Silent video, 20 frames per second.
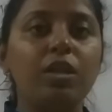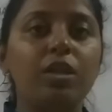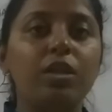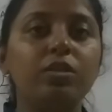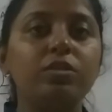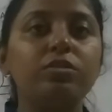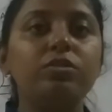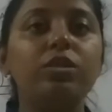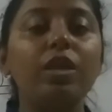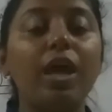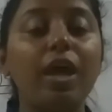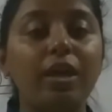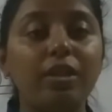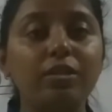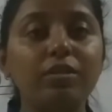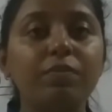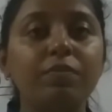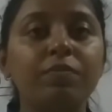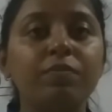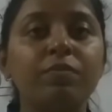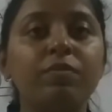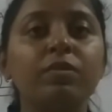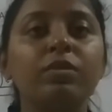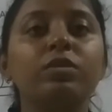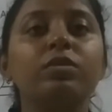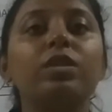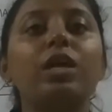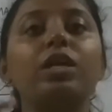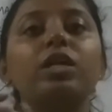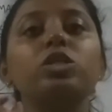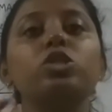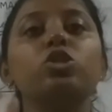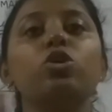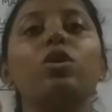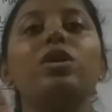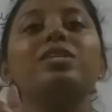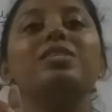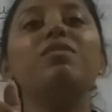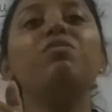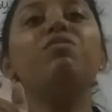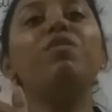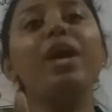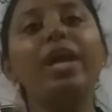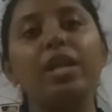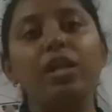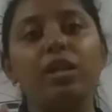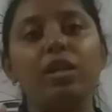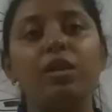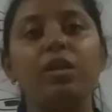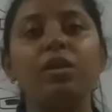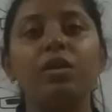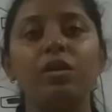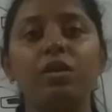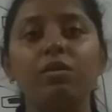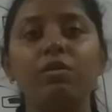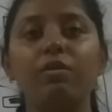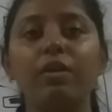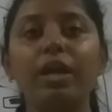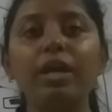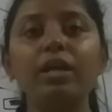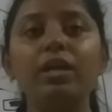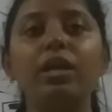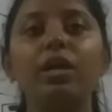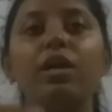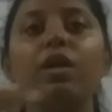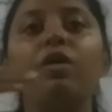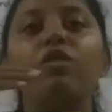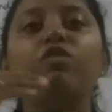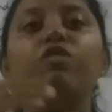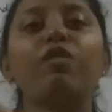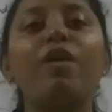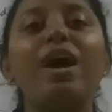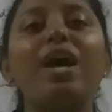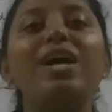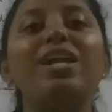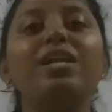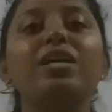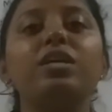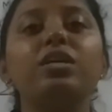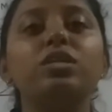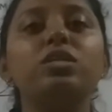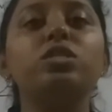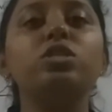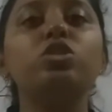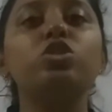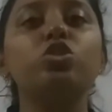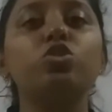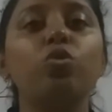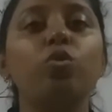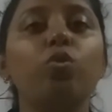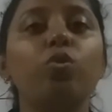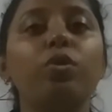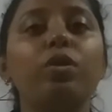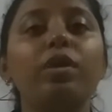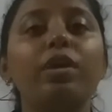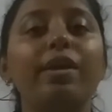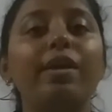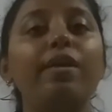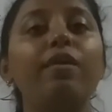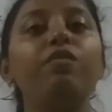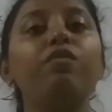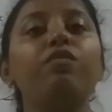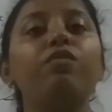then that is called as a file, right? File is stored. If